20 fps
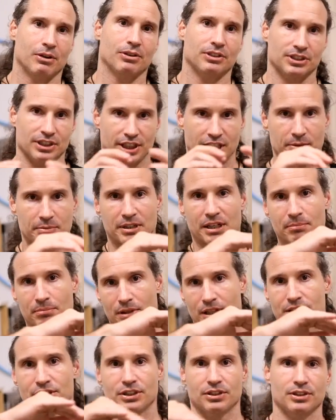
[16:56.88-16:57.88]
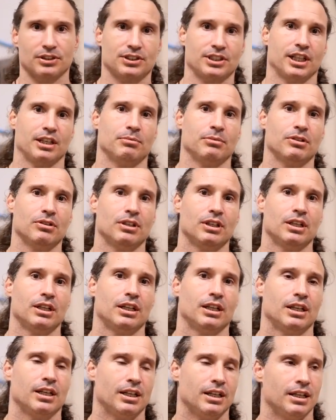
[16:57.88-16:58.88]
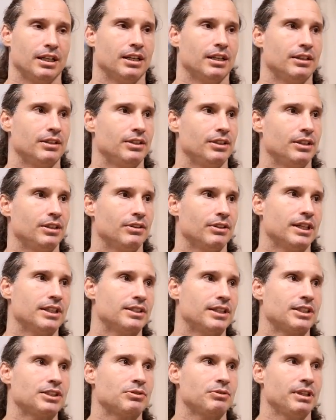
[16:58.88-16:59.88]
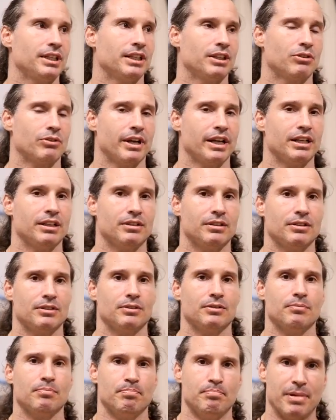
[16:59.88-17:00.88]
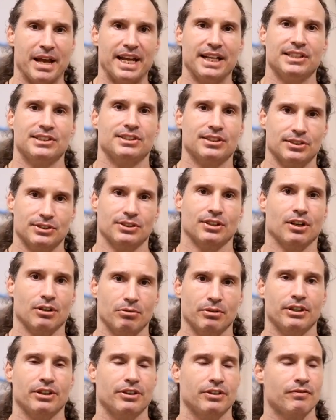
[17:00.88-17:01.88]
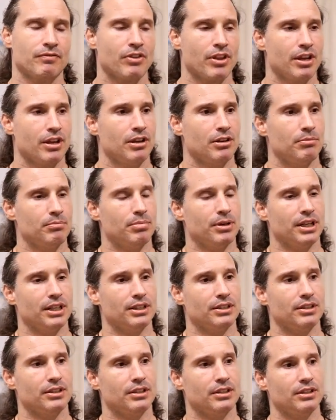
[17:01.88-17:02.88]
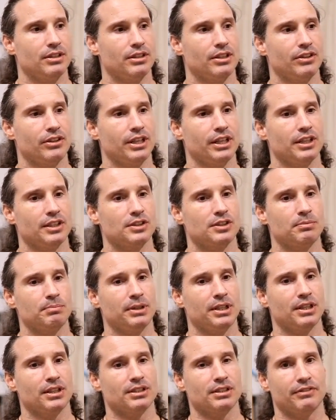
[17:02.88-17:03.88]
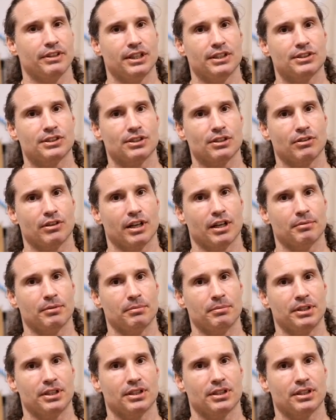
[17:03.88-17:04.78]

hours and keeping that blood sugar stable. And you know that that's really a great base to start with. But the thing is, because of Instagram and